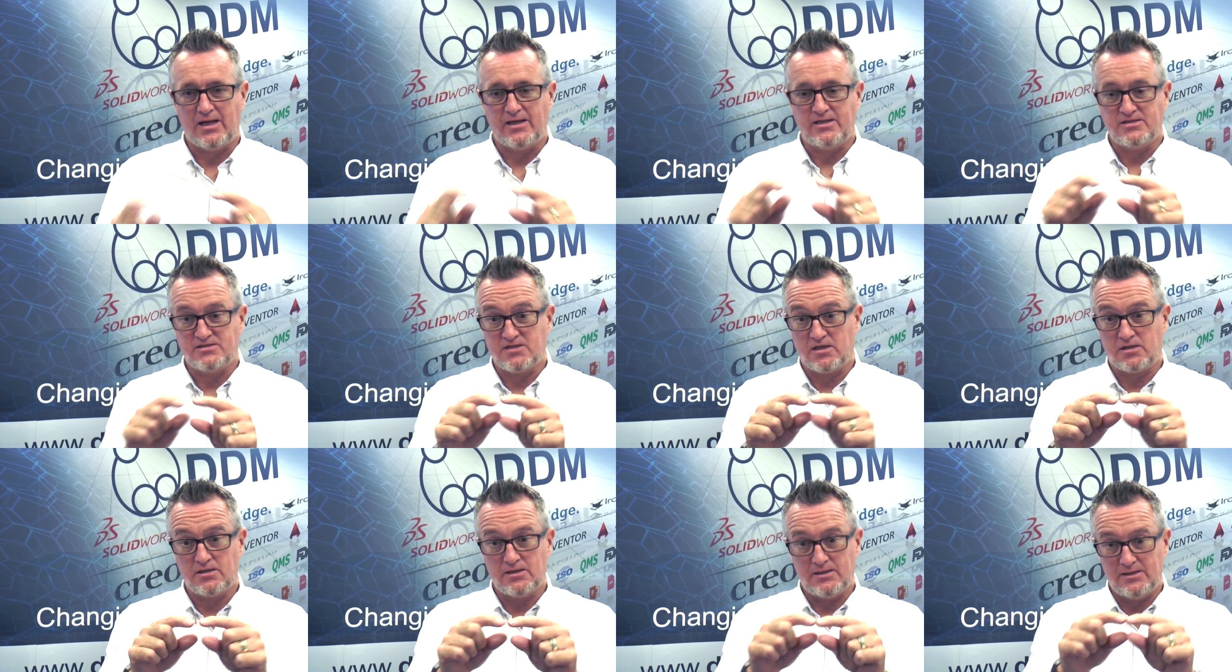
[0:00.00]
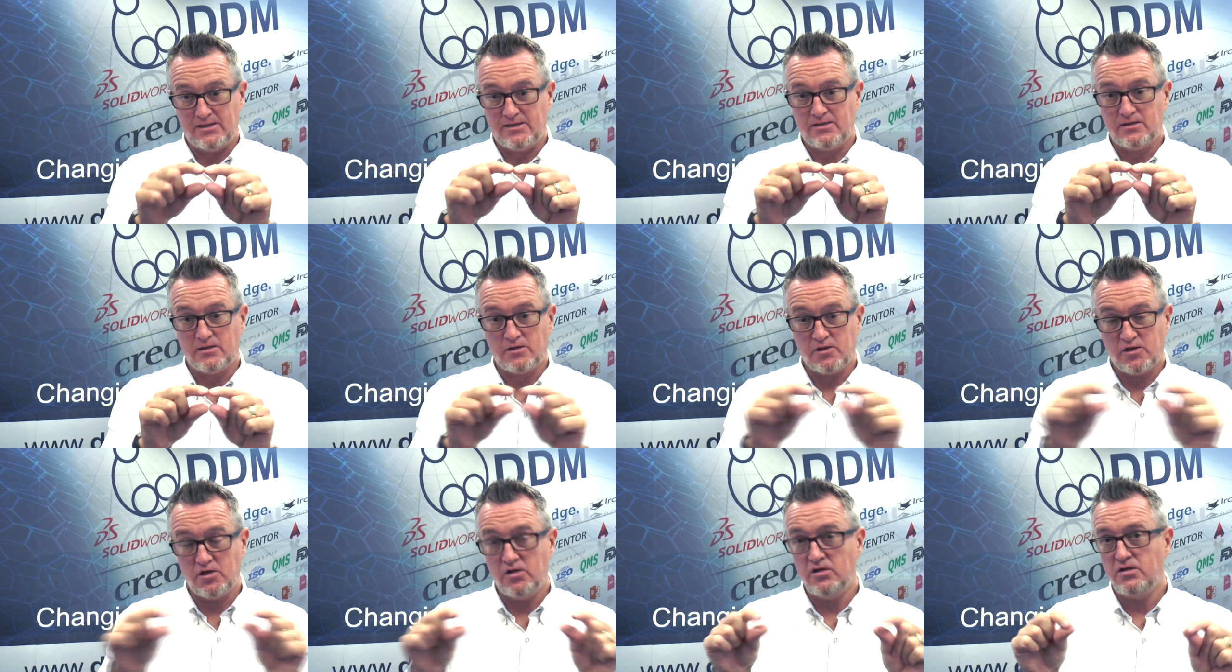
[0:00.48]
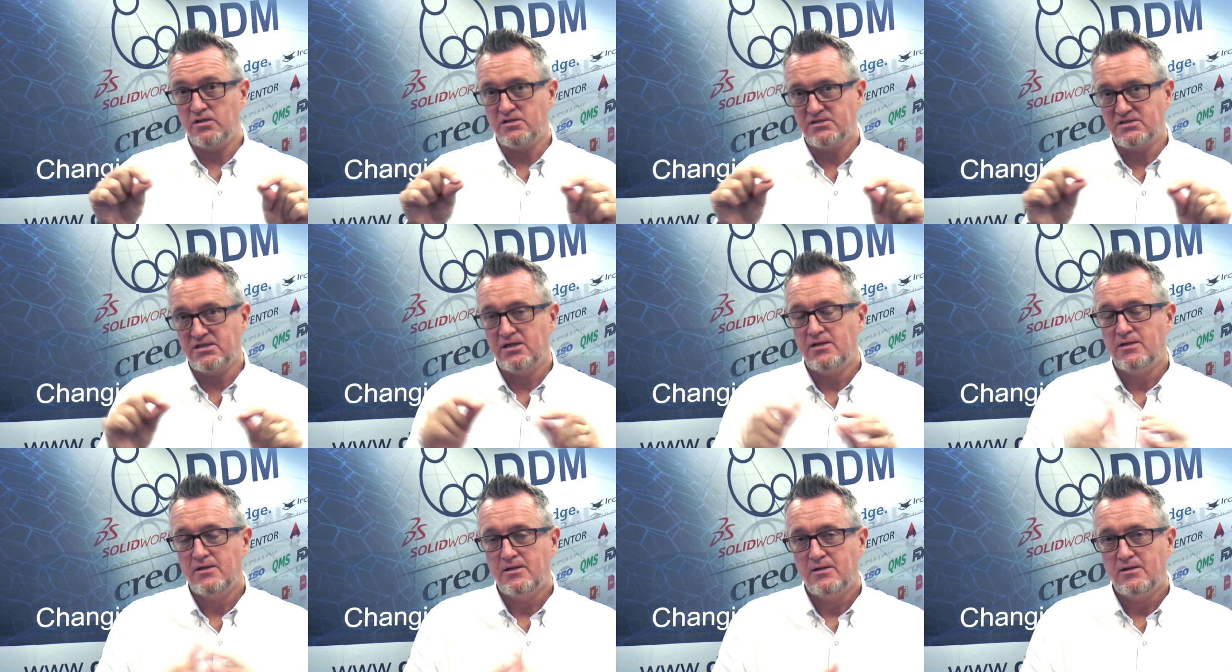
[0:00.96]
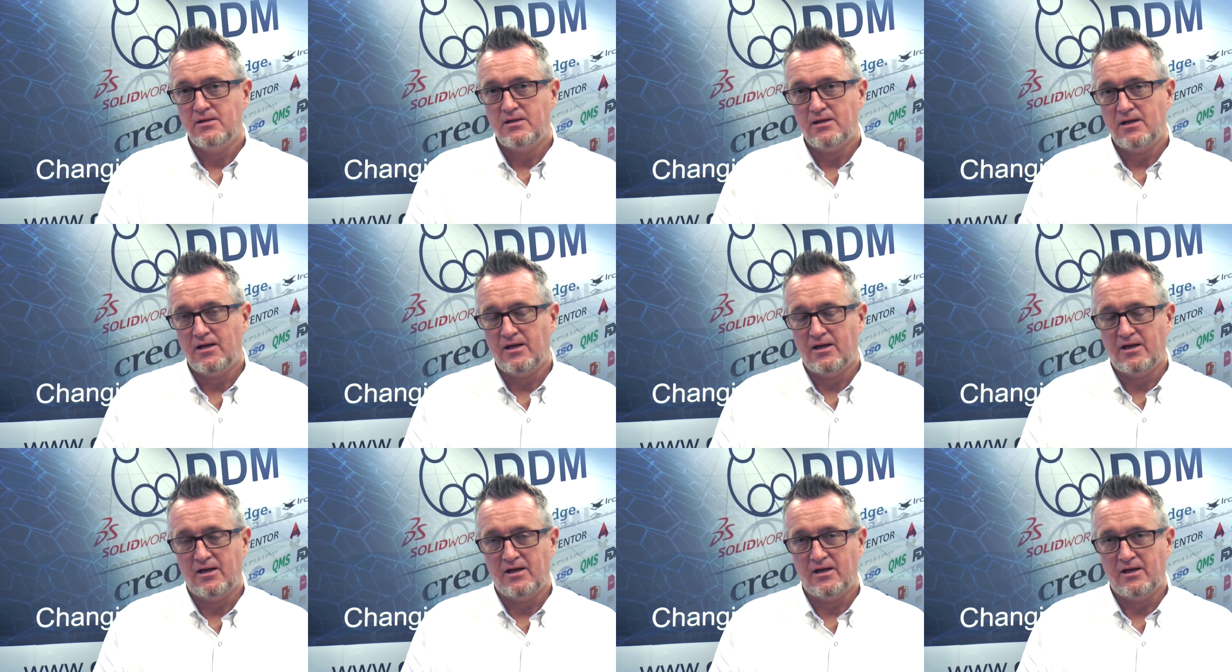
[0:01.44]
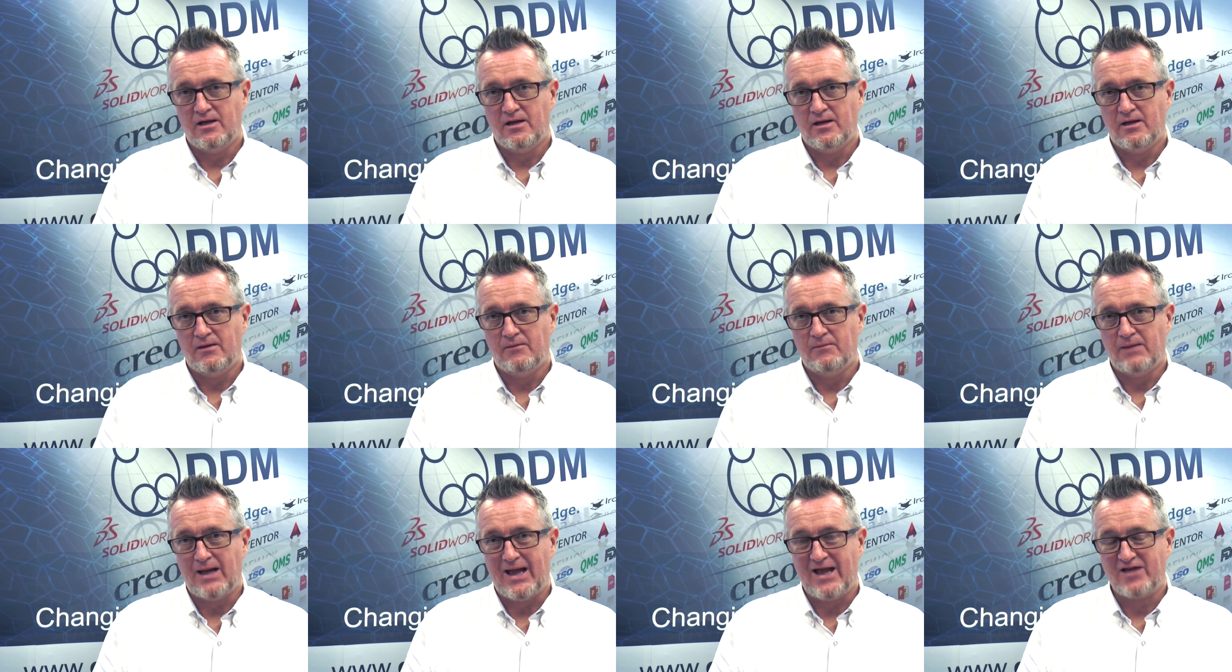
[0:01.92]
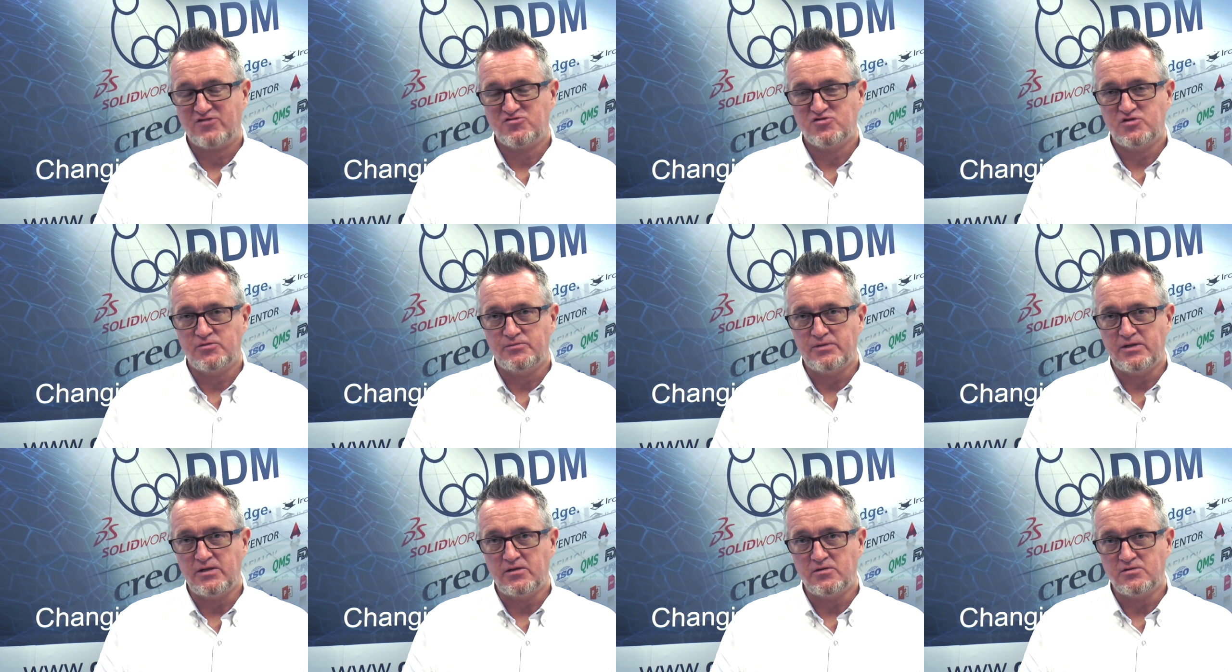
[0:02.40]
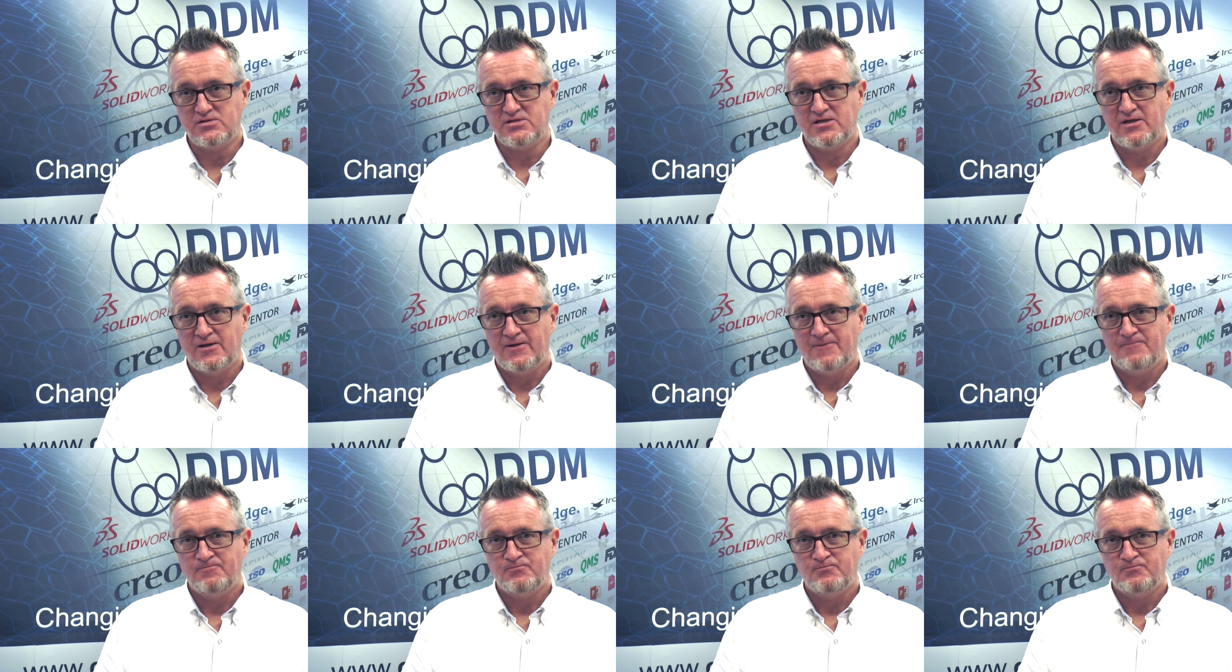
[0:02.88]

and it's a little coloured attribute,